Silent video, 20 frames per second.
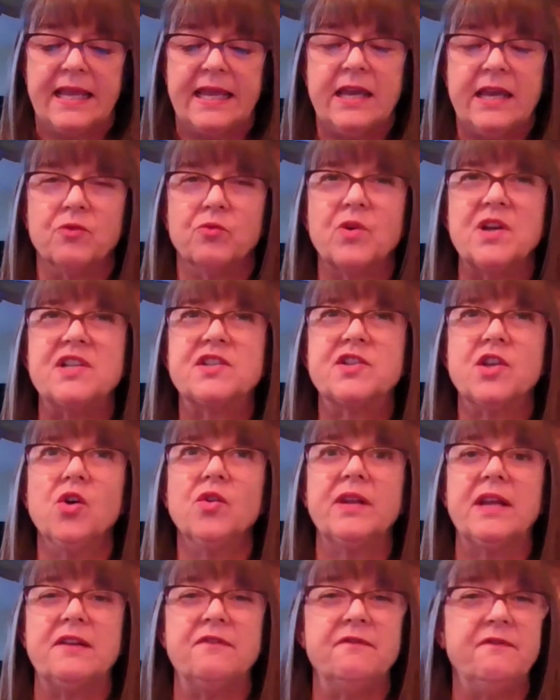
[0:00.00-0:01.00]
can
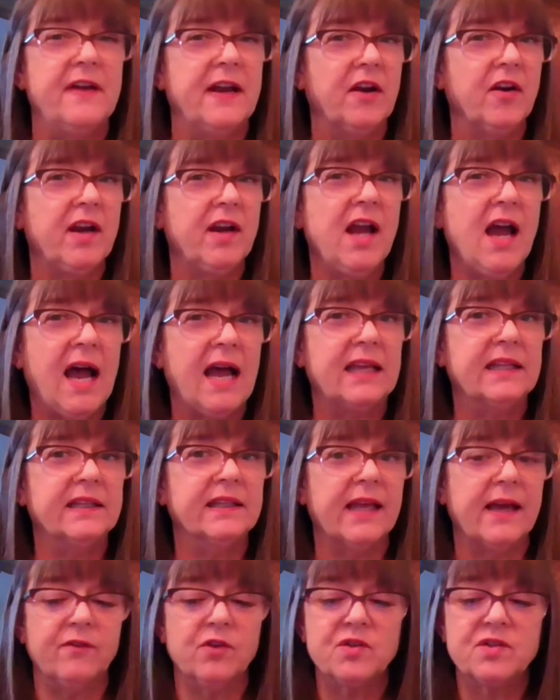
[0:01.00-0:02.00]
result in very high
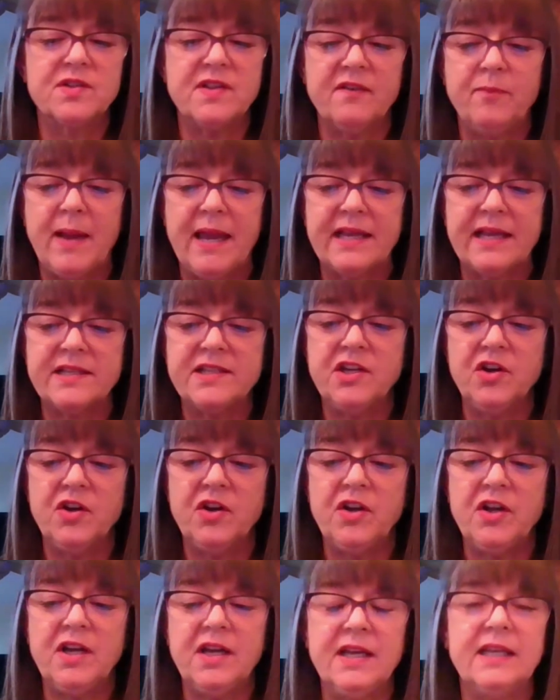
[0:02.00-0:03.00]
levels of
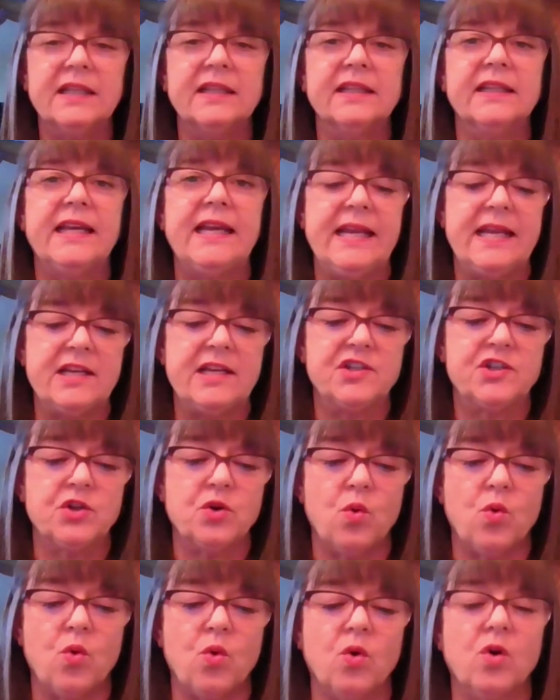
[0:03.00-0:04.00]
bacteria, leading
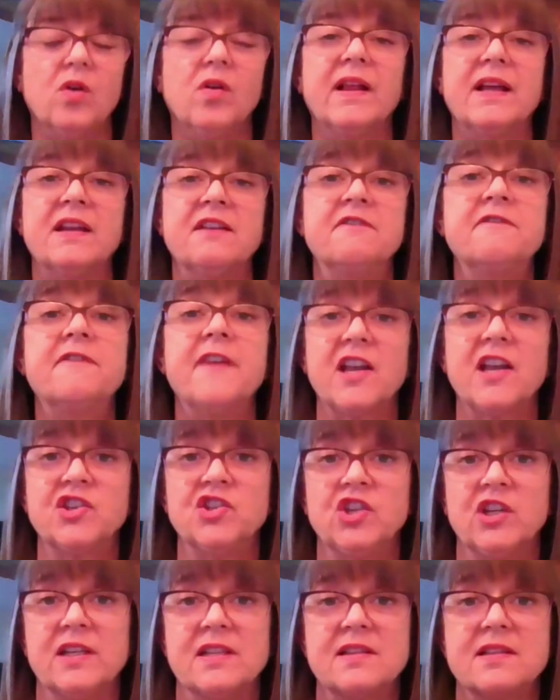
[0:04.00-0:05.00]
to oral
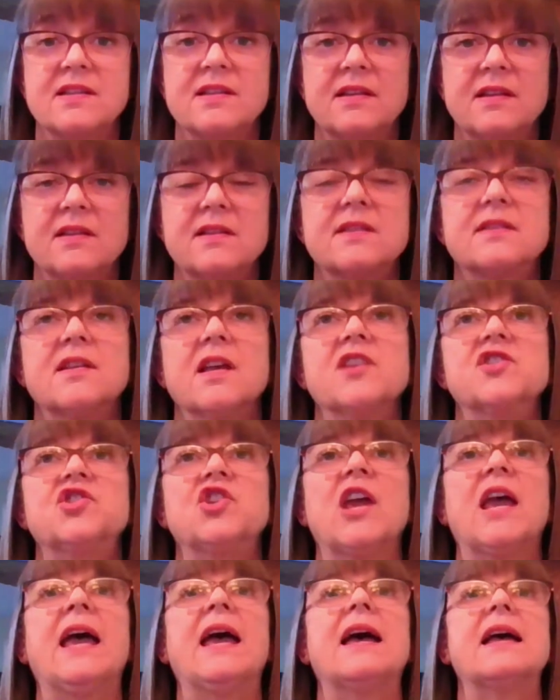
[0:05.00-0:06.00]
infections,
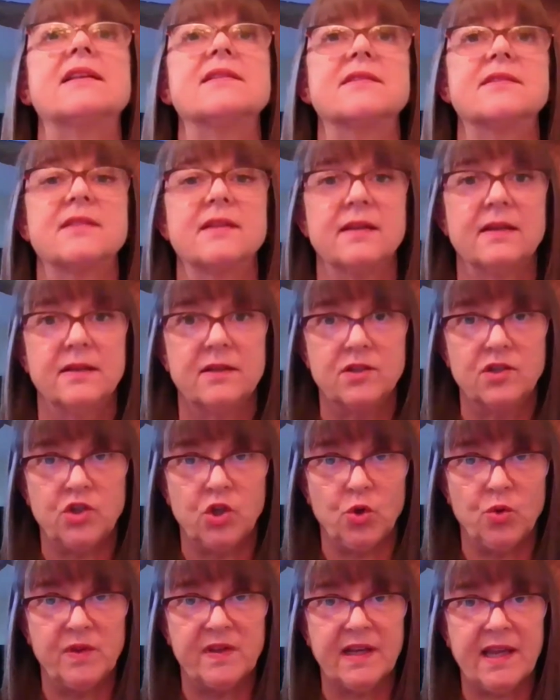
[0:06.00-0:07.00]
such as
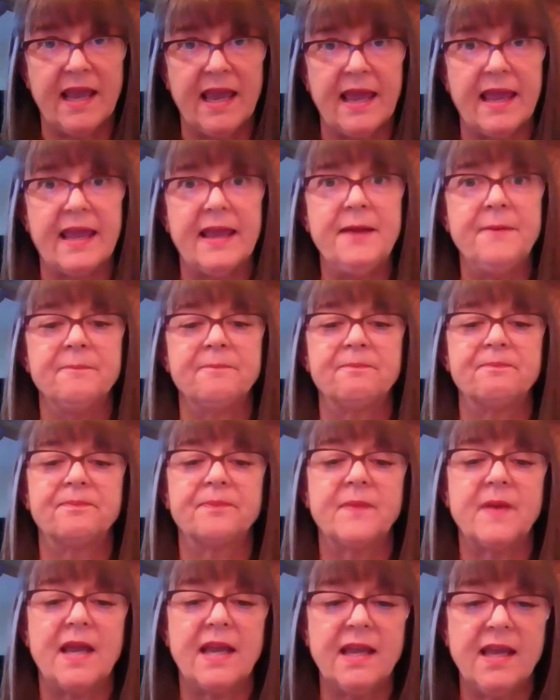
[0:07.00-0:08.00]
tooth decay
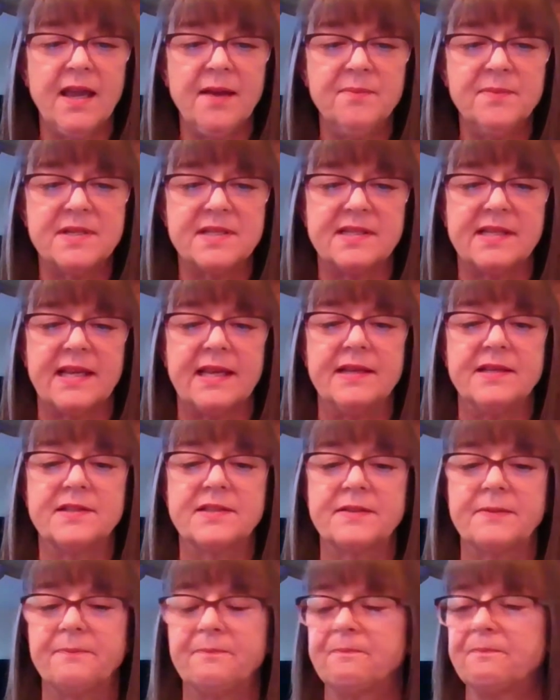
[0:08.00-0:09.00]
and gum
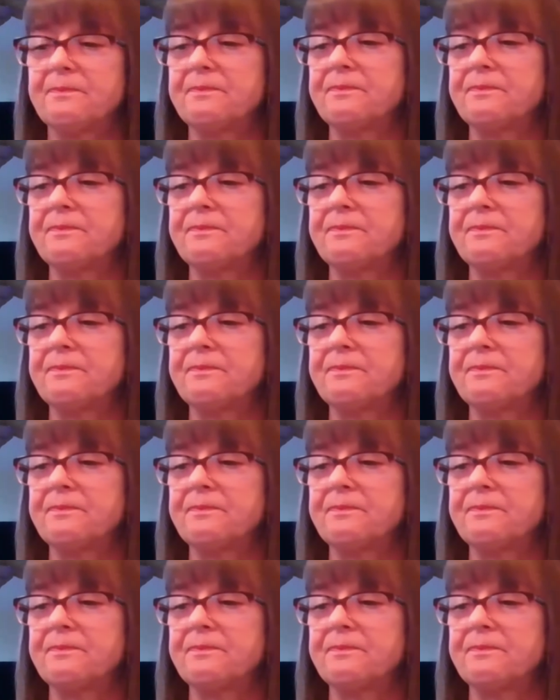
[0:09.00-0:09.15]
disease.